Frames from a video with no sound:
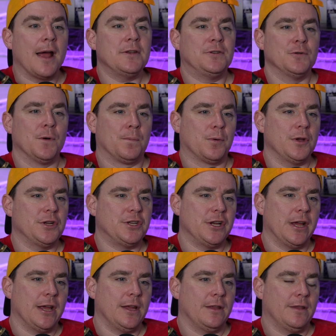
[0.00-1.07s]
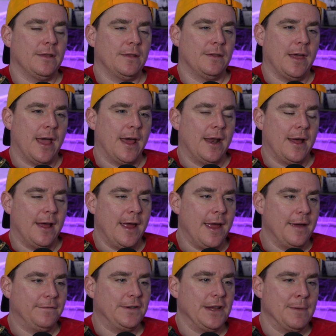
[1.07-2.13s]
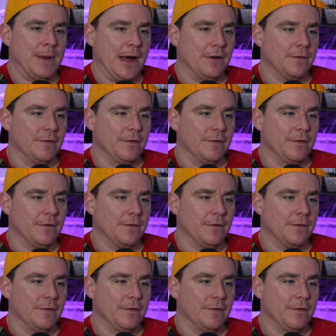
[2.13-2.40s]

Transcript: do appreciate that a hefty amount